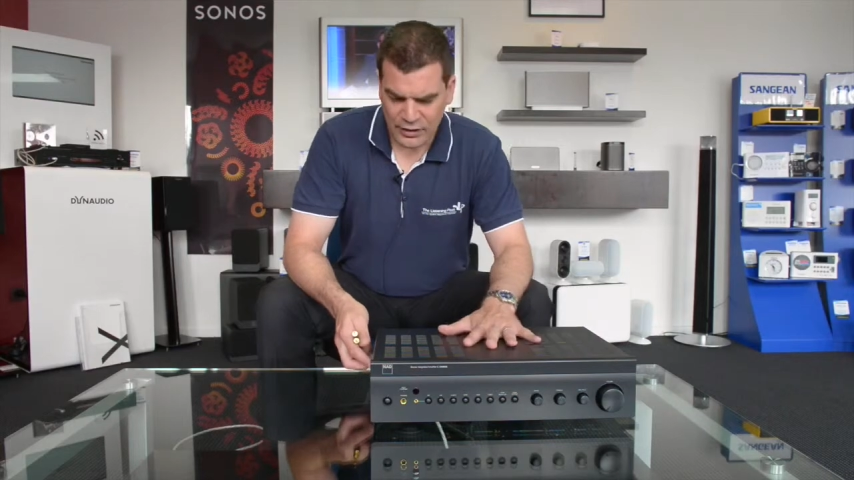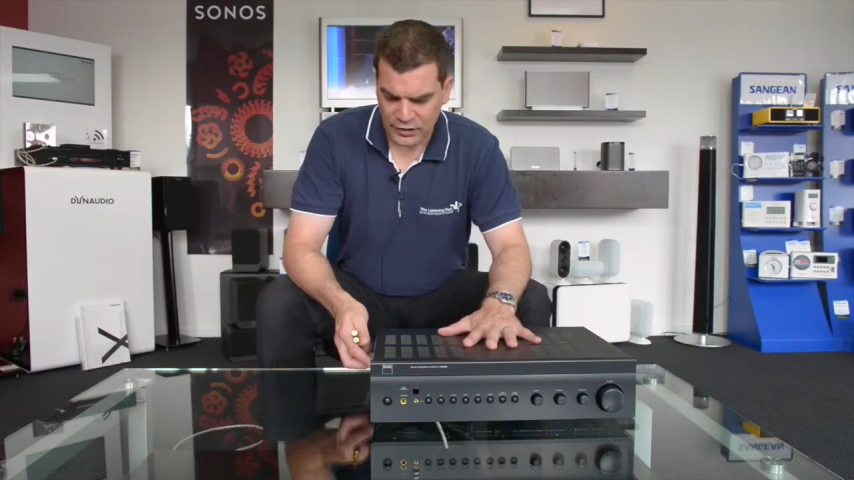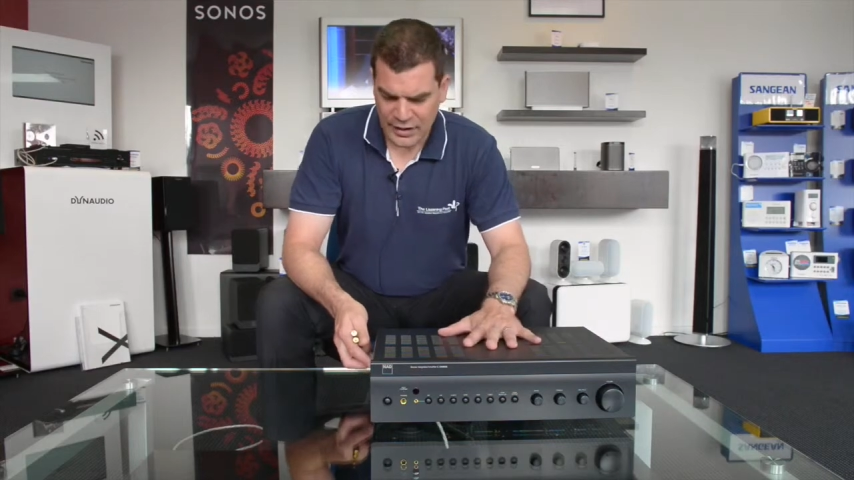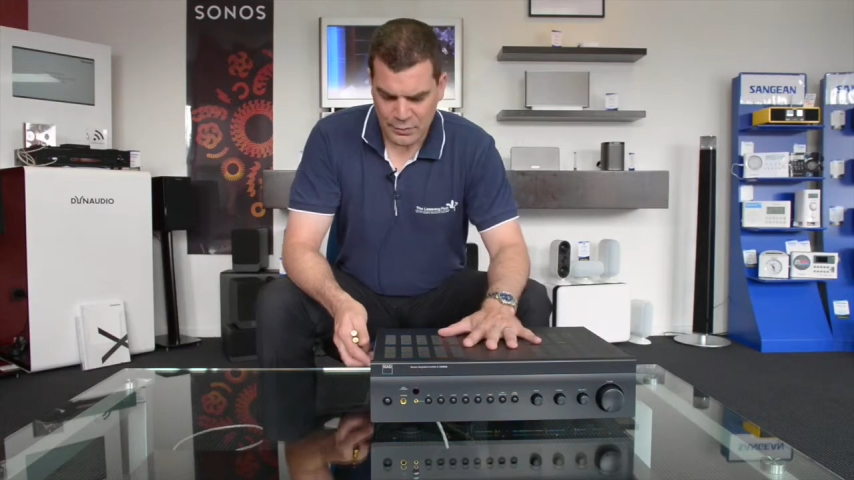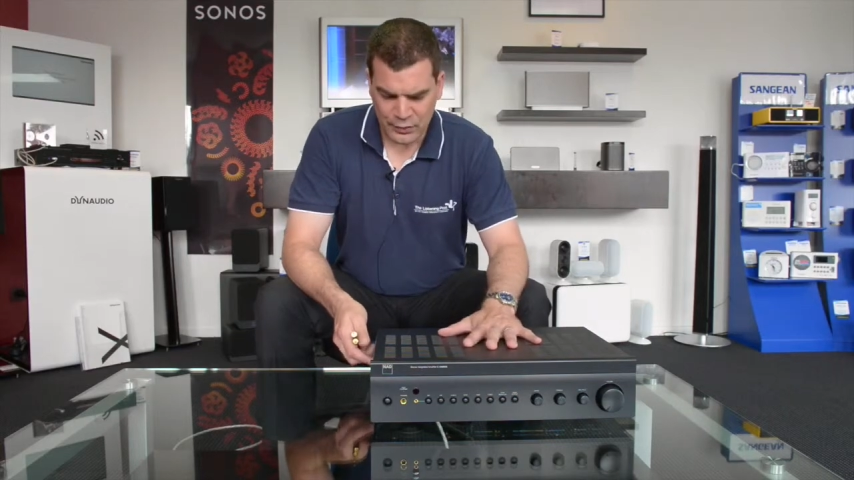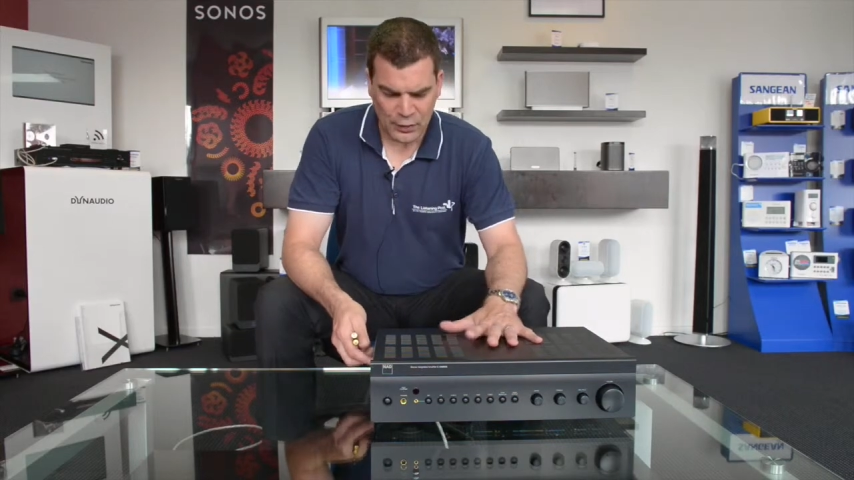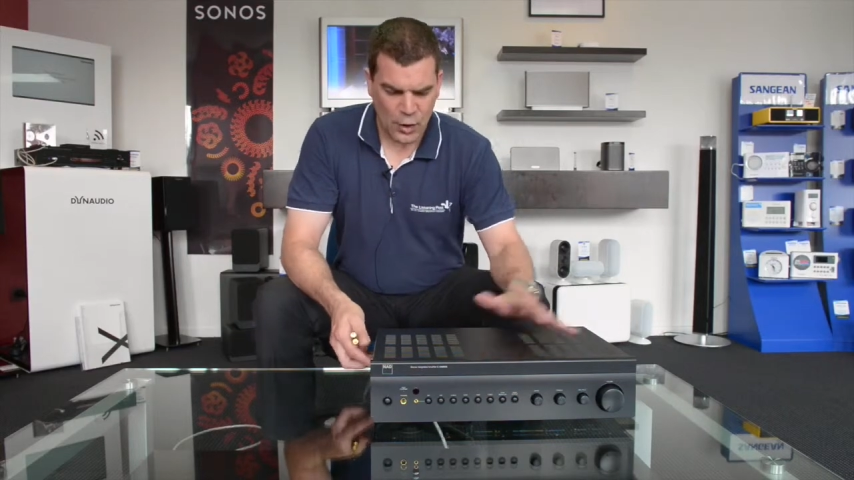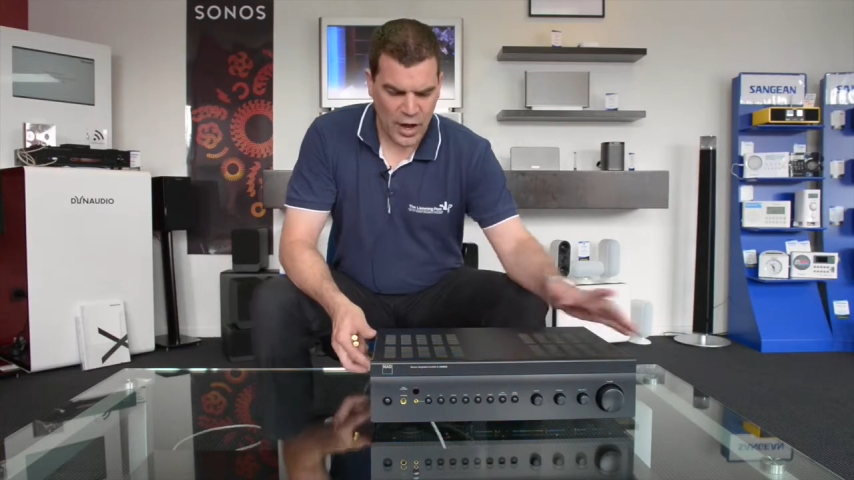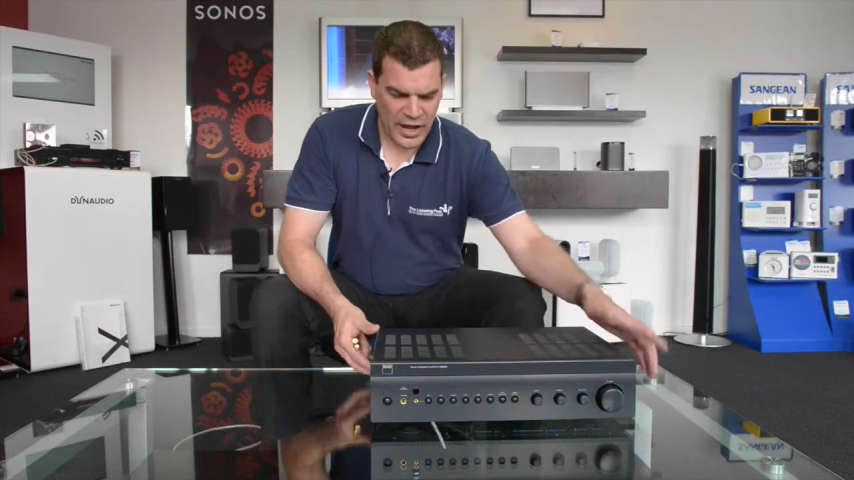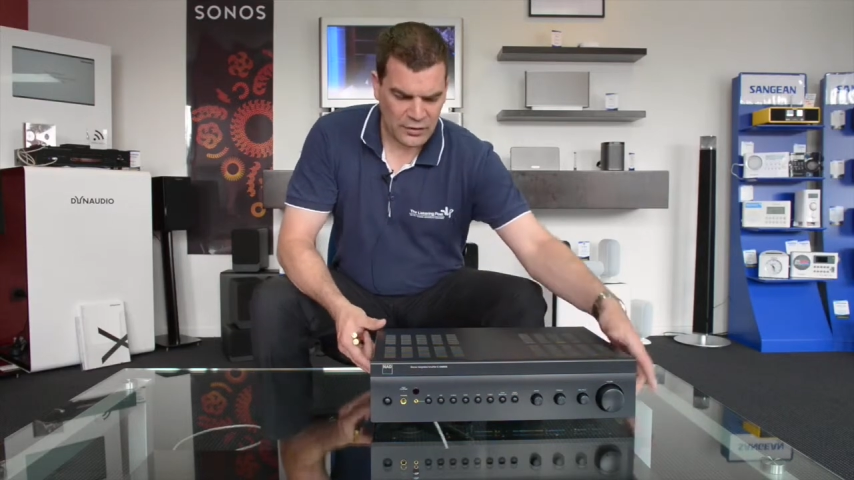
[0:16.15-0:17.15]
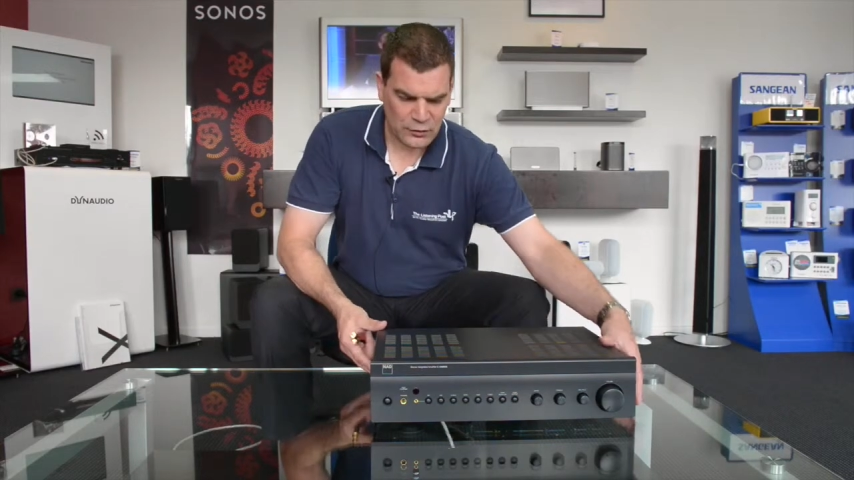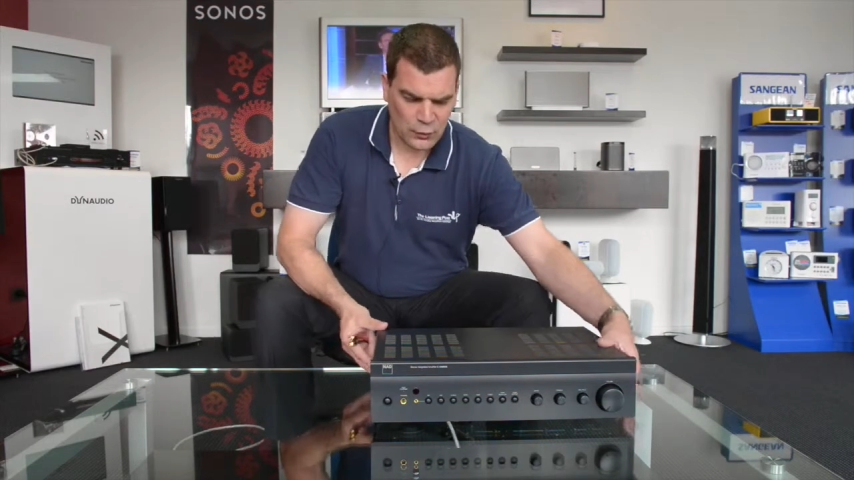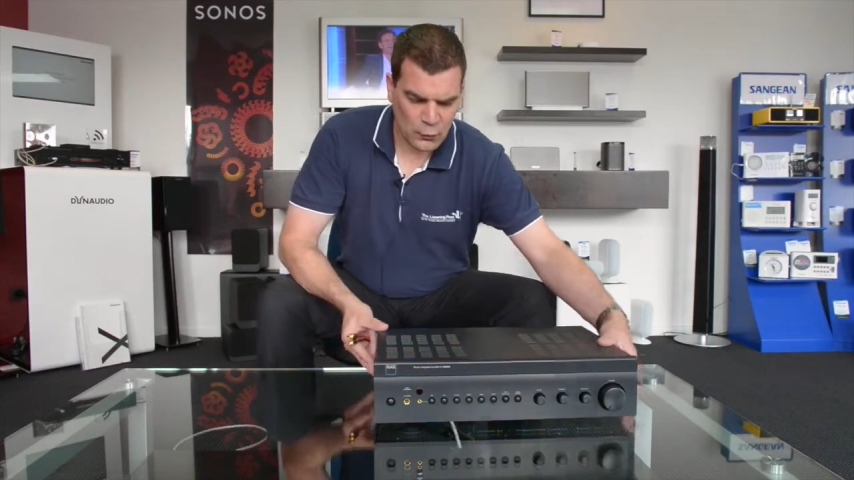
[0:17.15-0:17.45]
little lamp, and